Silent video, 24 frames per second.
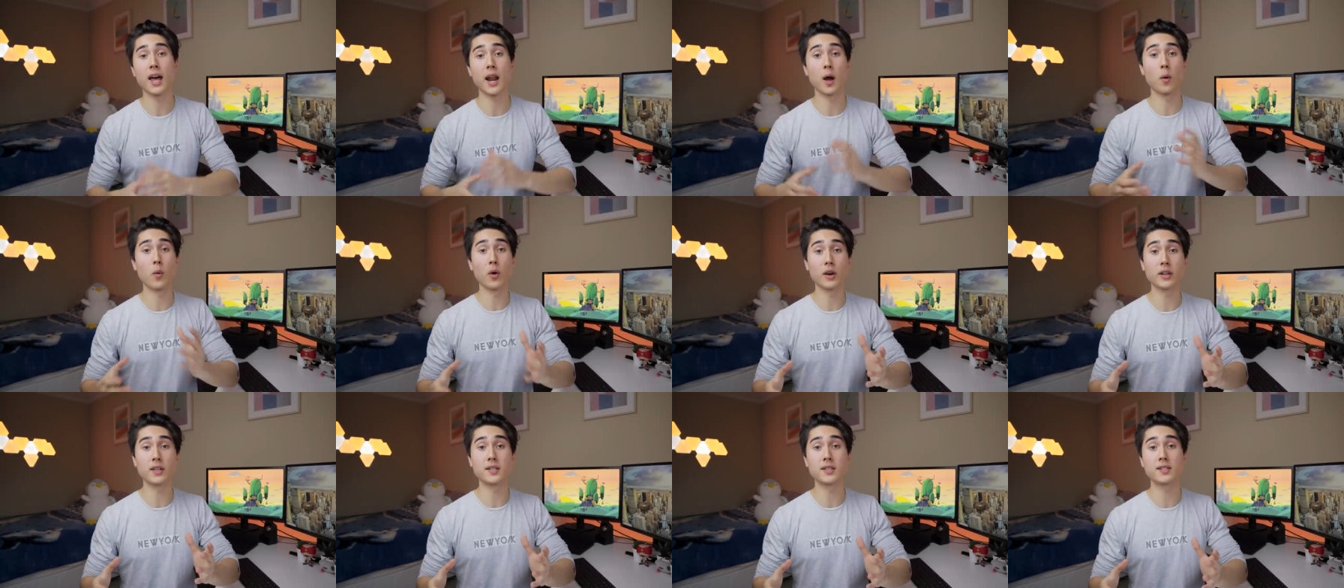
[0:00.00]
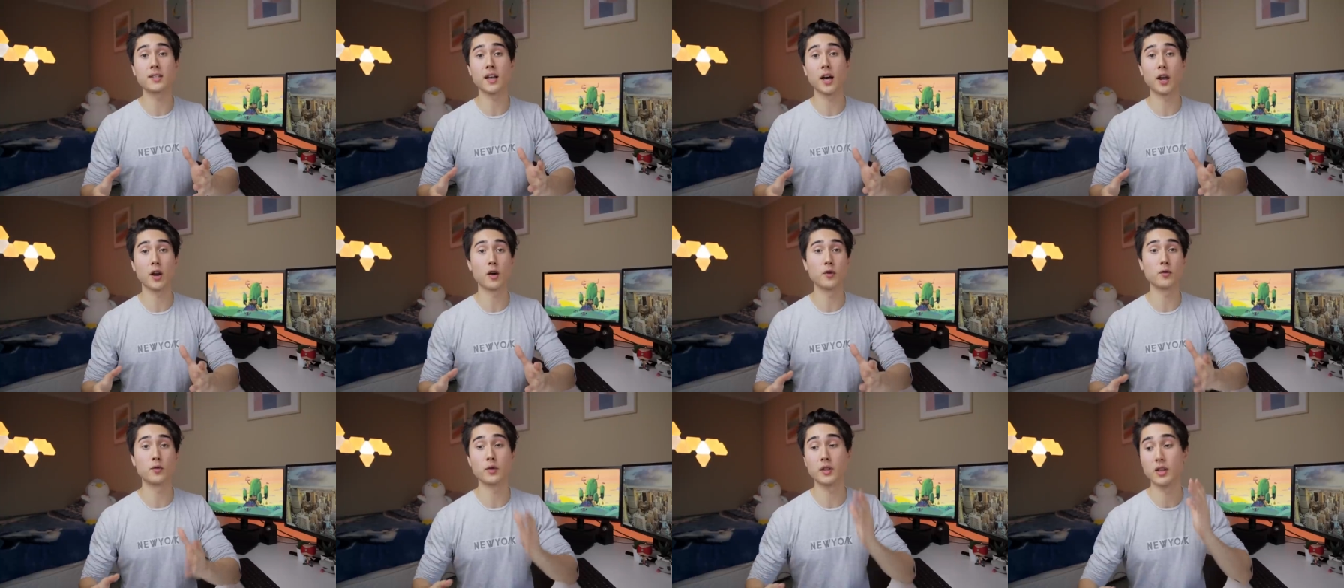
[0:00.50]
And I wanted to
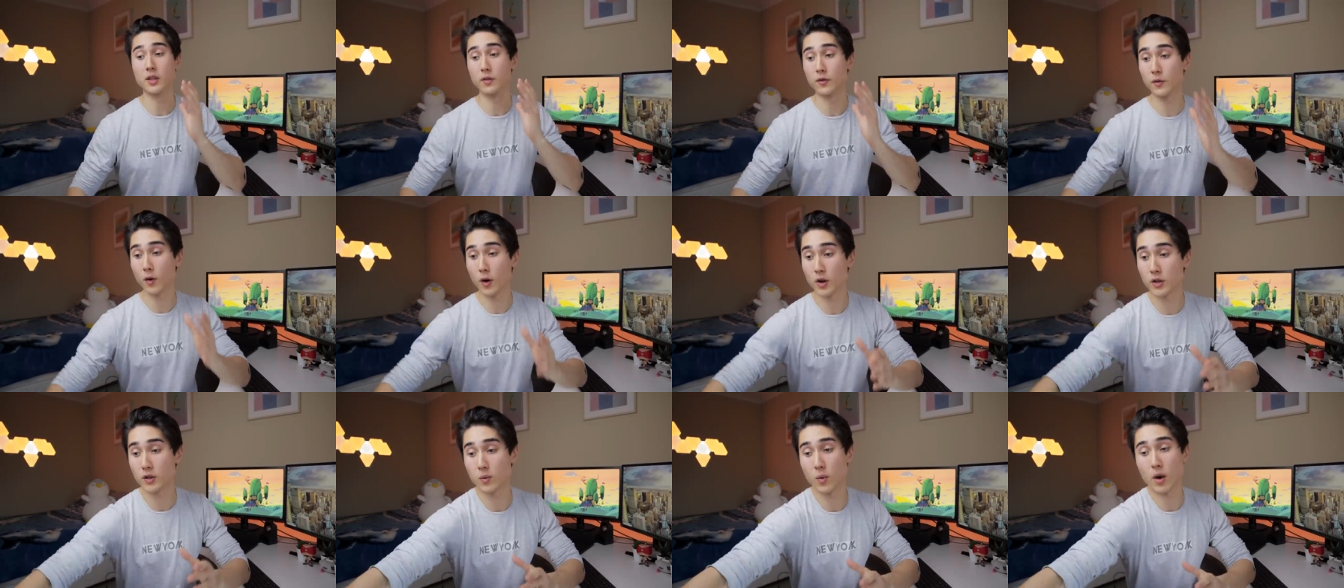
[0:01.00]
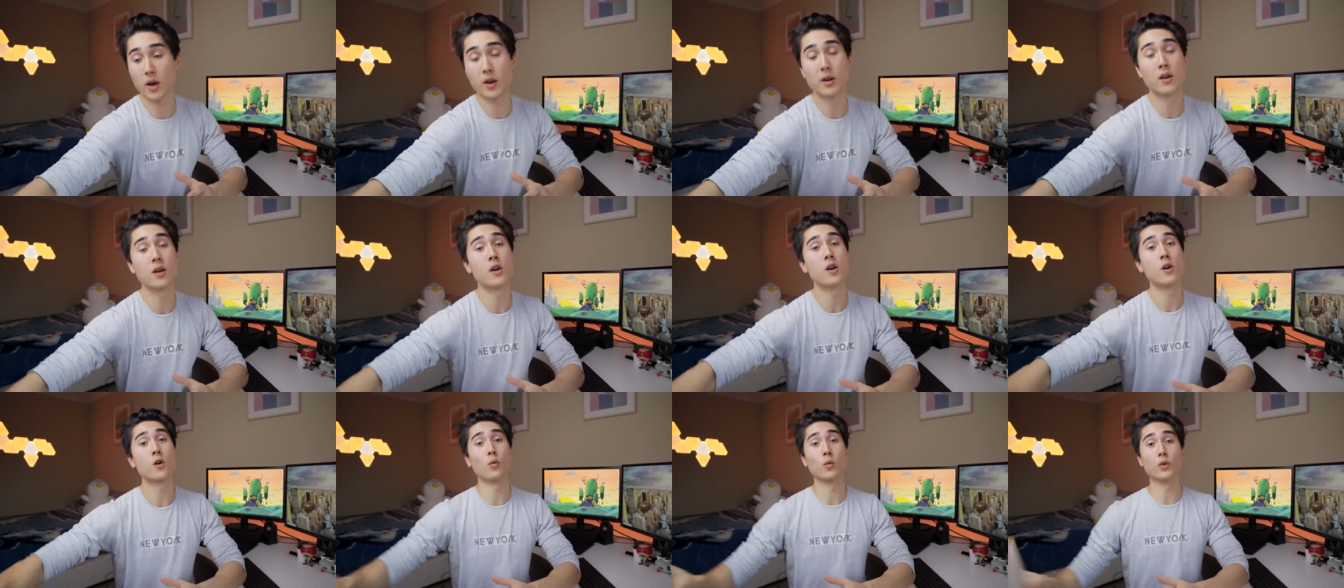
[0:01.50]
start off with the first one,
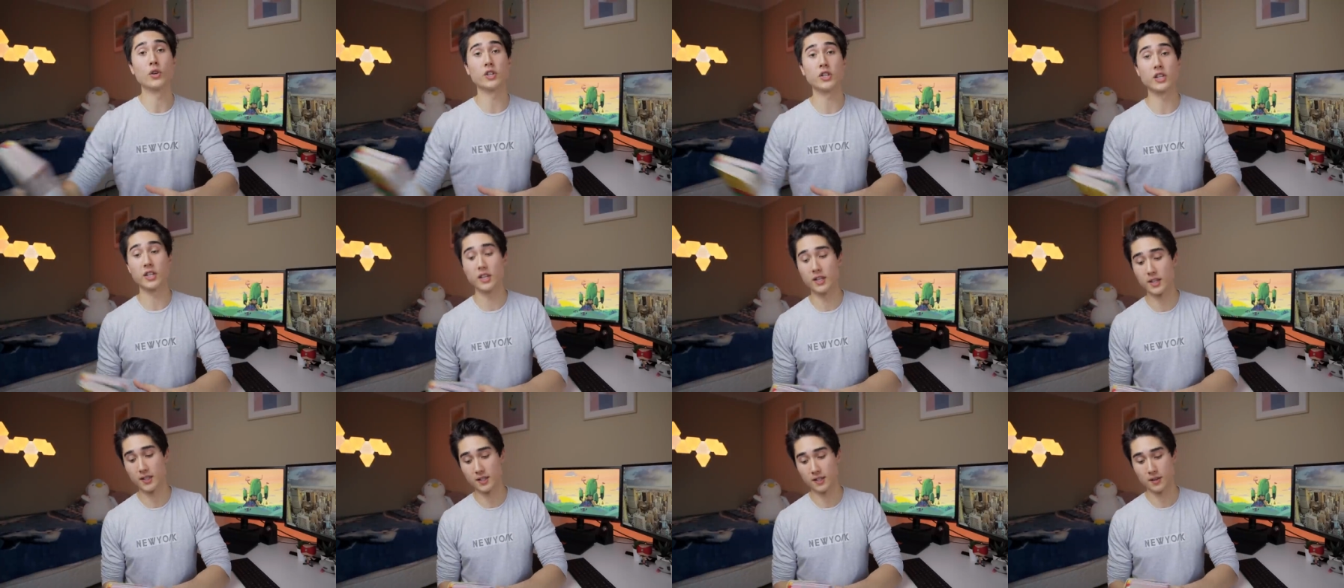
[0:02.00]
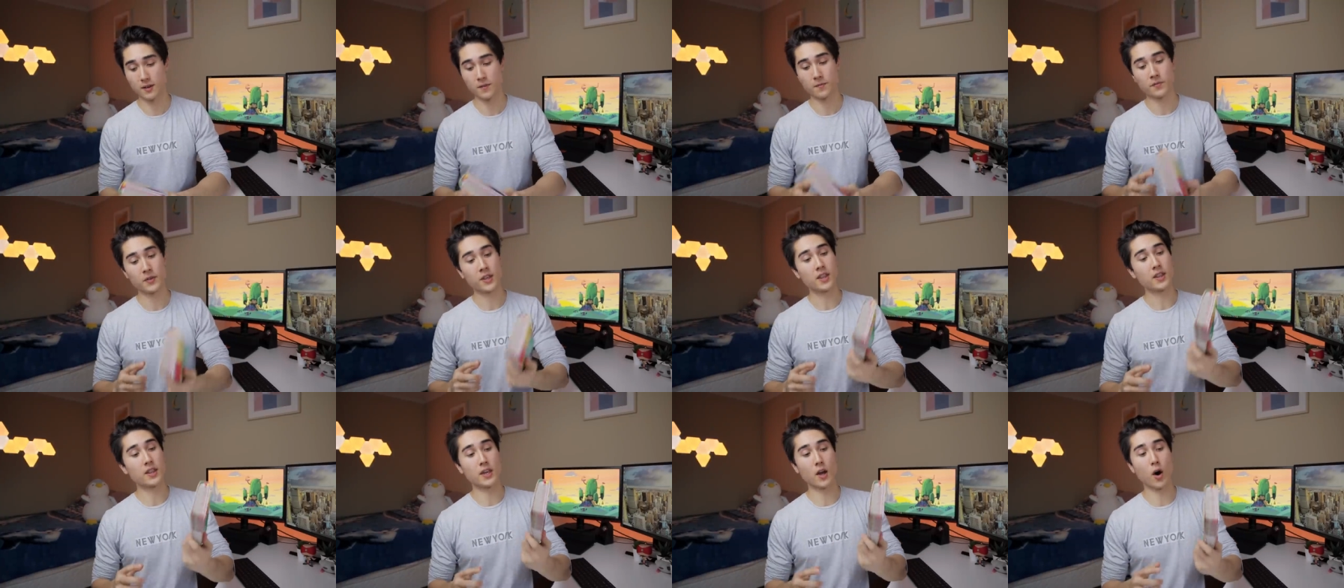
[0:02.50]
which is
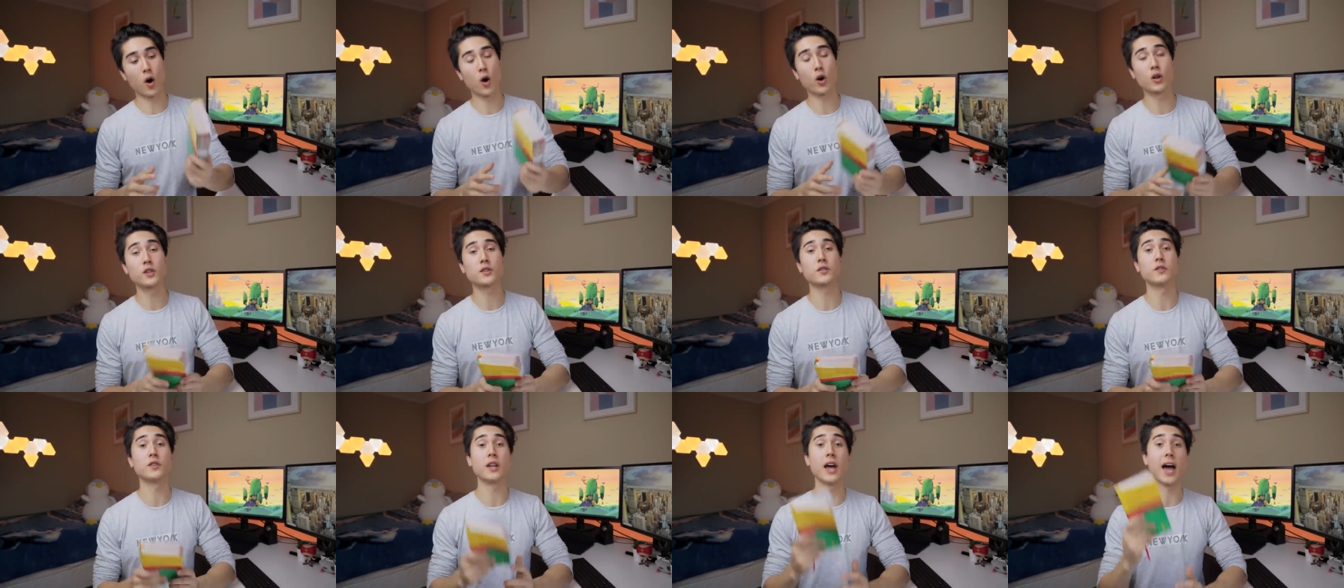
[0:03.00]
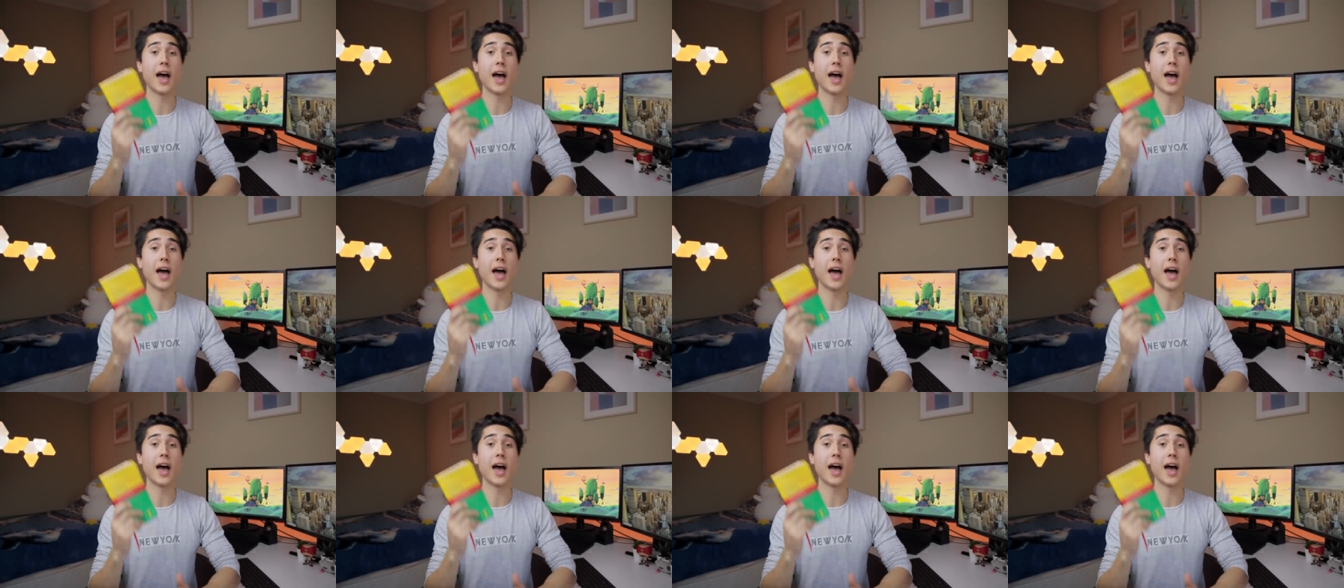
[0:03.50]
the Oxford